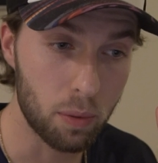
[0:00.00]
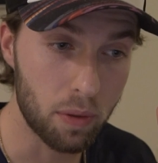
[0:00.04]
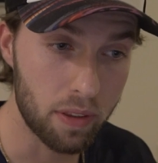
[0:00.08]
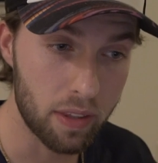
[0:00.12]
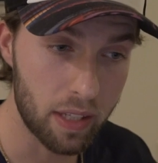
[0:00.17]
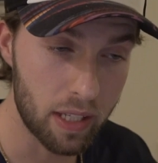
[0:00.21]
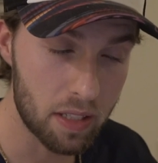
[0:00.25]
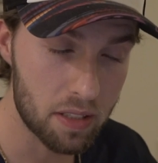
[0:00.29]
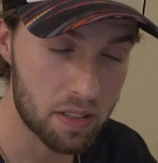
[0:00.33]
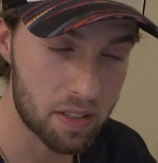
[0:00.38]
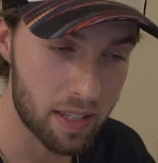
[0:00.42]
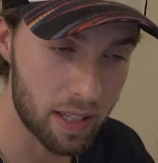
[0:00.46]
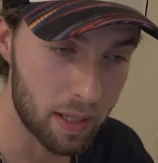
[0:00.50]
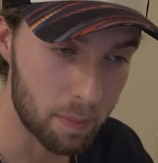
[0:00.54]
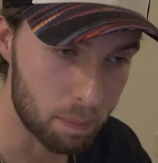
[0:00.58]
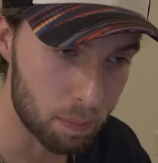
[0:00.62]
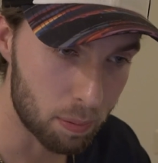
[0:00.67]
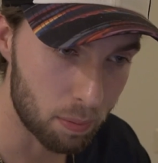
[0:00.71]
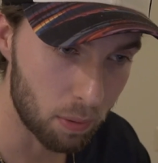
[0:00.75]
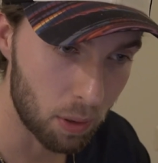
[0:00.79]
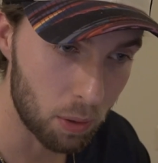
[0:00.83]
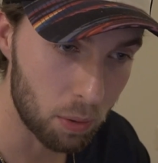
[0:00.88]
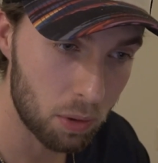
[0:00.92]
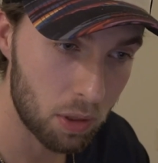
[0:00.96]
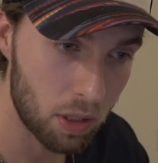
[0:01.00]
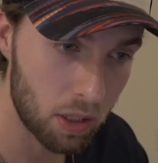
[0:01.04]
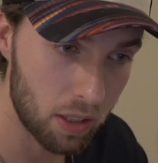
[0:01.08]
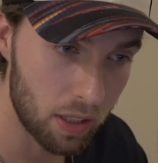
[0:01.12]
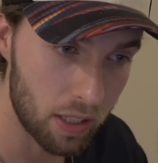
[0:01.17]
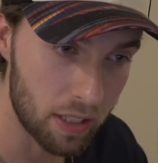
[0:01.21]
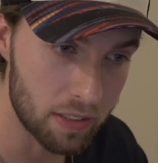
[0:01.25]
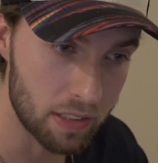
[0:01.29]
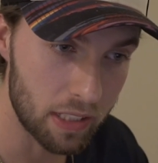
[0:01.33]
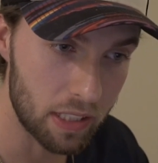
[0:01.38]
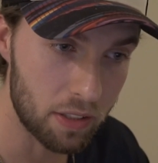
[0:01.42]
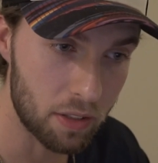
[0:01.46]
thinks that broke
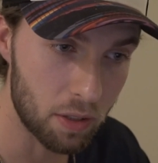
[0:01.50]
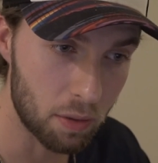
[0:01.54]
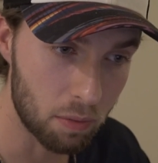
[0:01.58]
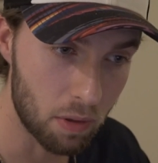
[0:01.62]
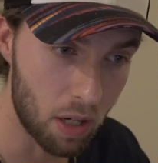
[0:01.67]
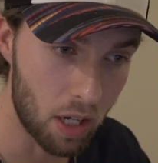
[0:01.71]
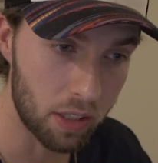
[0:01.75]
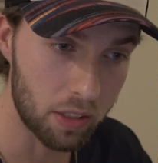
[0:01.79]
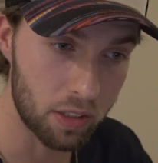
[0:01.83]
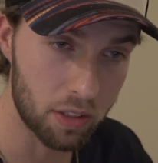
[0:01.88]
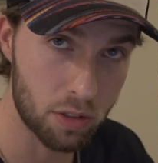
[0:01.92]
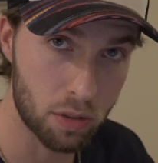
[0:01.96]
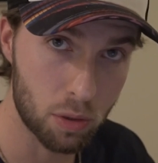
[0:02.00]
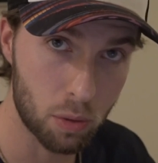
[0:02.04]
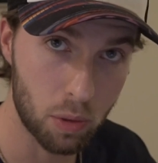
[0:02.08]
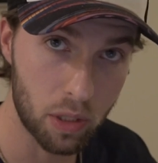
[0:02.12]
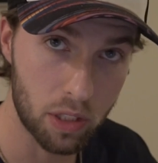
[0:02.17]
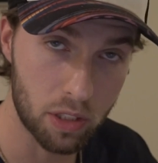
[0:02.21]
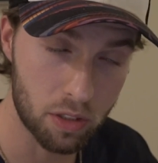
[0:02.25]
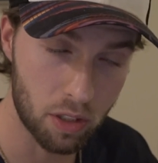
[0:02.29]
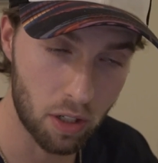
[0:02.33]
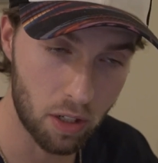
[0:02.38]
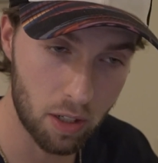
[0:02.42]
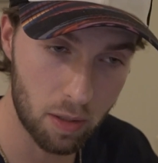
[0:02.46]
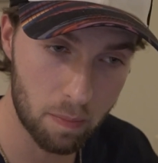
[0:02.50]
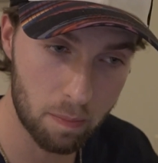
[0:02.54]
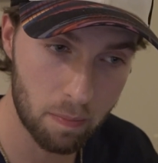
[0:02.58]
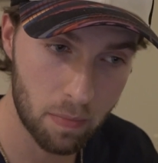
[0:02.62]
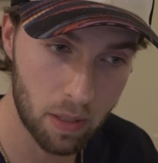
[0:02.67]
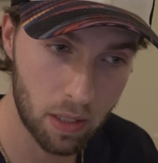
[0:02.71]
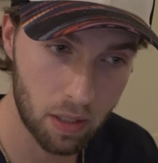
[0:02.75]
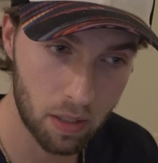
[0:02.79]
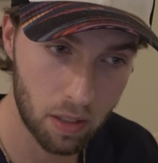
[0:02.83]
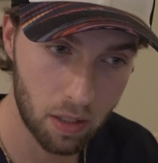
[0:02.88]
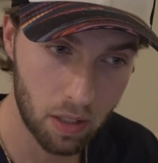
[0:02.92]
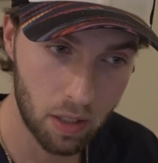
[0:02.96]
is a derogatory term,
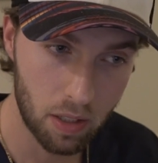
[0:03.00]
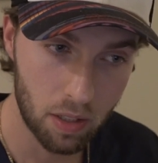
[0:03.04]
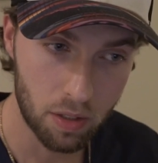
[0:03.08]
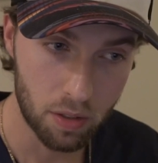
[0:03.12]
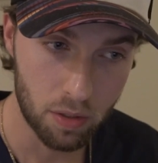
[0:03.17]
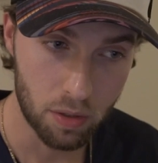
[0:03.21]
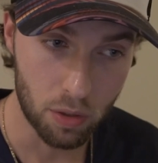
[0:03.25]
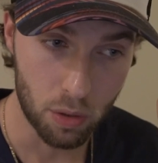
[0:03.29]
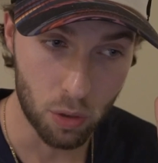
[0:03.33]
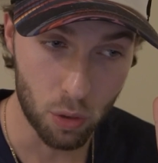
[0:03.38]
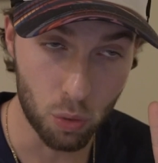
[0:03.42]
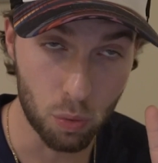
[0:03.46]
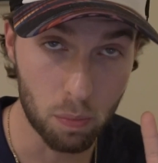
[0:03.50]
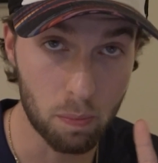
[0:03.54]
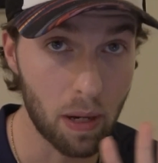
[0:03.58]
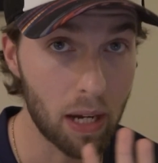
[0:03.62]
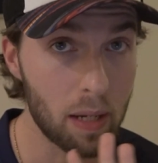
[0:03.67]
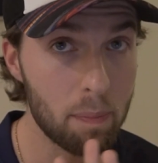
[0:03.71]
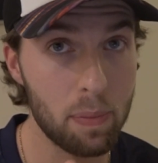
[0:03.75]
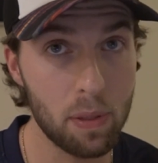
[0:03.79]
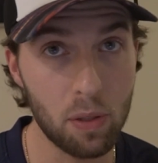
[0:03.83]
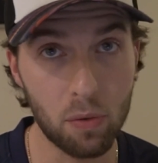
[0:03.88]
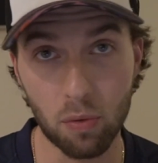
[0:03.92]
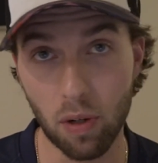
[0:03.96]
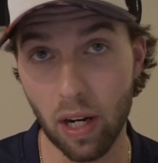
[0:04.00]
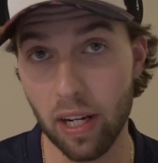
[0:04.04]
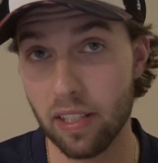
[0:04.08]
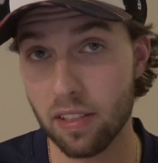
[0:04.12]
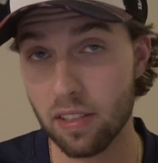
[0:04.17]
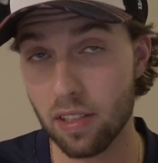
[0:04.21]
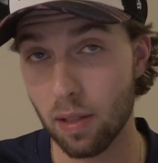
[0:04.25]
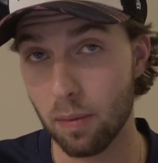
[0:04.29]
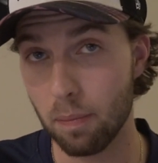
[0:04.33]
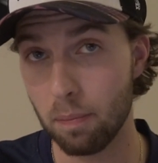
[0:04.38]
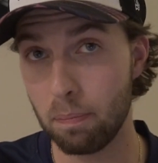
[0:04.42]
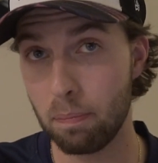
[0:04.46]
you might be
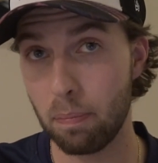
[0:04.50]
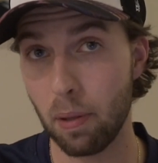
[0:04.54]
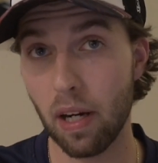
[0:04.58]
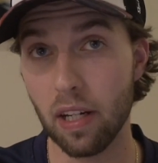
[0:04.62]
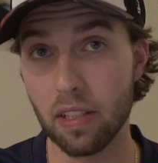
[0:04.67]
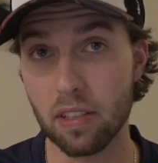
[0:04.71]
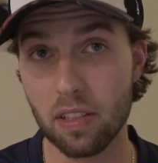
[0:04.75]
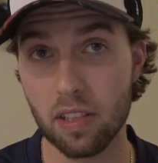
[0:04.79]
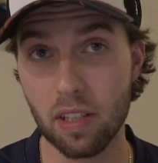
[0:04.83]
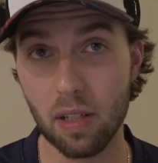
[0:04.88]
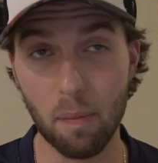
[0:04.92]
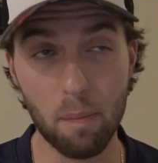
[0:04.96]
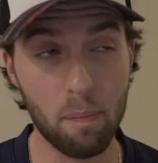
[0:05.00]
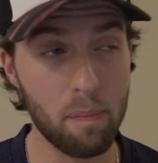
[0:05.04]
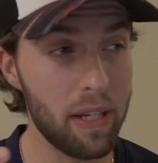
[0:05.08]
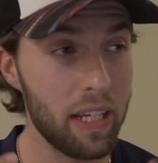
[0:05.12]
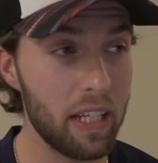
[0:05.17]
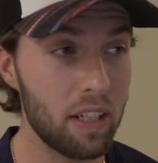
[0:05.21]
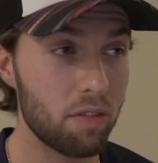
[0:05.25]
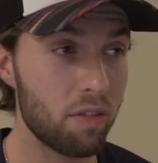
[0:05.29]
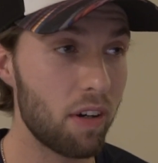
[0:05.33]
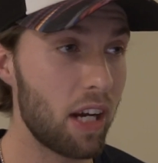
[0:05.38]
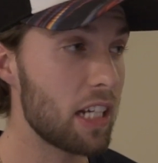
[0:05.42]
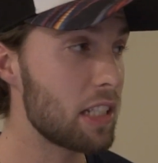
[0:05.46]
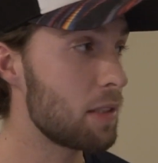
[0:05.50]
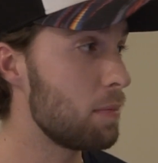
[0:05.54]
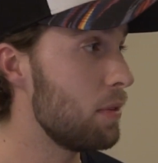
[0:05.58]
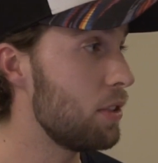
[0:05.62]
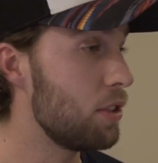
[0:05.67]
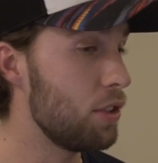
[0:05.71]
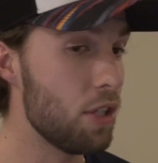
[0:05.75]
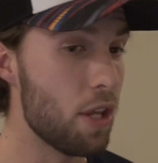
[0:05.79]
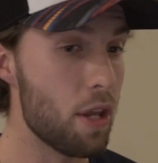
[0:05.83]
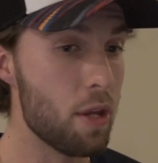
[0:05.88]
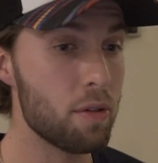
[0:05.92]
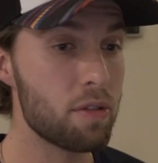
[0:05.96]
right, but me and
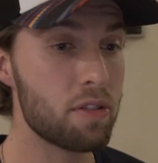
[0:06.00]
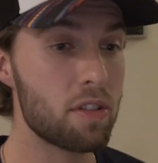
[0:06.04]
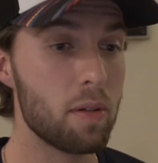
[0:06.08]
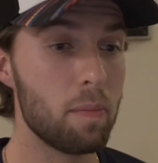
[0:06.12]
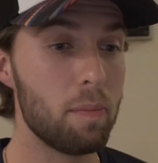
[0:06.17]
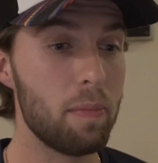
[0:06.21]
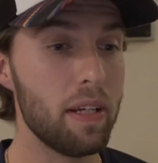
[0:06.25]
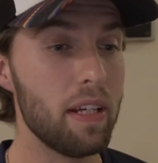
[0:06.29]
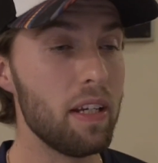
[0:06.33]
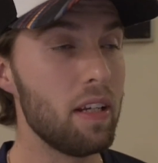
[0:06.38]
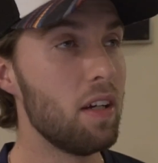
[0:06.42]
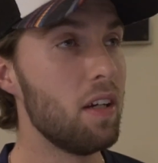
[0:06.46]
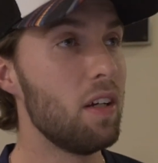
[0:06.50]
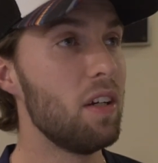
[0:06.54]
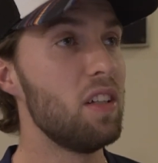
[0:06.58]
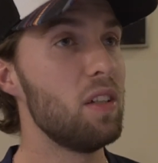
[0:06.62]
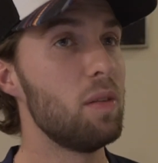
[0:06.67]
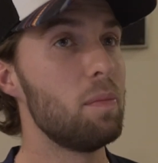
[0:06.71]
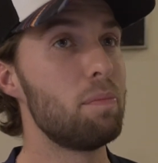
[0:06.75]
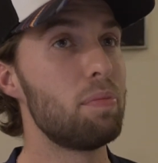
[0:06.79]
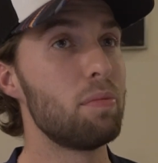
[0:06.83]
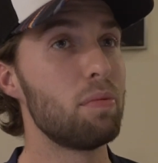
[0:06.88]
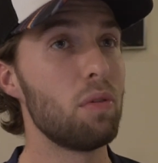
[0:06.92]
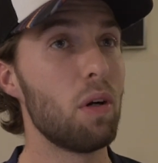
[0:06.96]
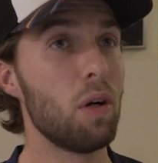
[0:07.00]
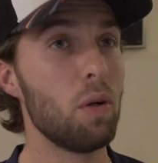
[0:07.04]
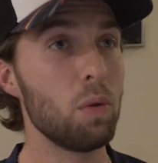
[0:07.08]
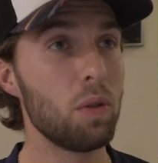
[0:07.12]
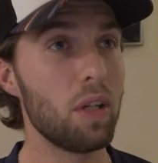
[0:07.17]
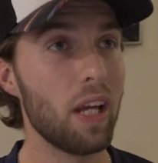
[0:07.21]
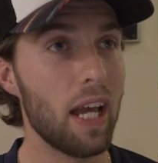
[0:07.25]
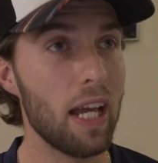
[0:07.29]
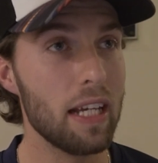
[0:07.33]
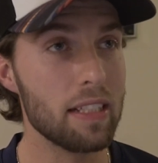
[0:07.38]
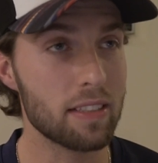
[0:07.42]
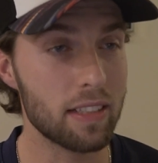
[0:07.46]
Rasmus used to be broke
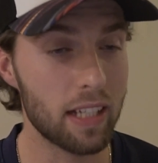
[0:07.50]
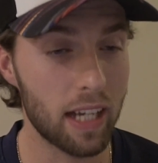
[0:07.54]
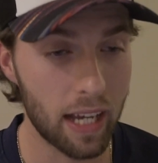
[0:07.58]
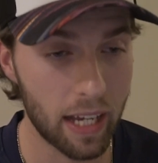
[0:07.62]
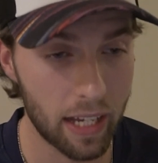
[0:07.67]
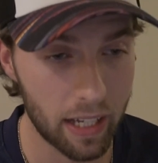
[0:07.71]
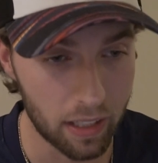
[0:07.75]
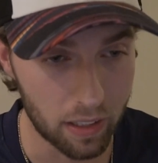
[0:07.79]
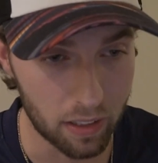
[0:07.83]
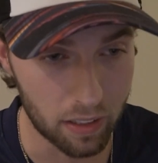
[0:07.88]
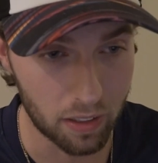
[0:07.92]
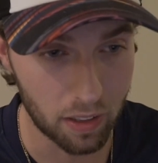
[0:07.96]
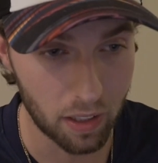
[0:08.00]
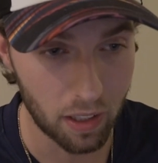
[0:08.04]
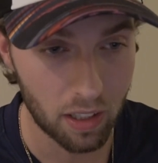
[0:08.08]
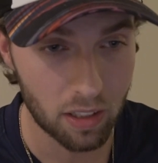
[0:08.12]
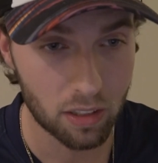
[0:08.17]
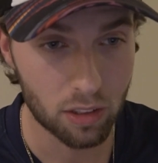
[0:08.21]
as hell.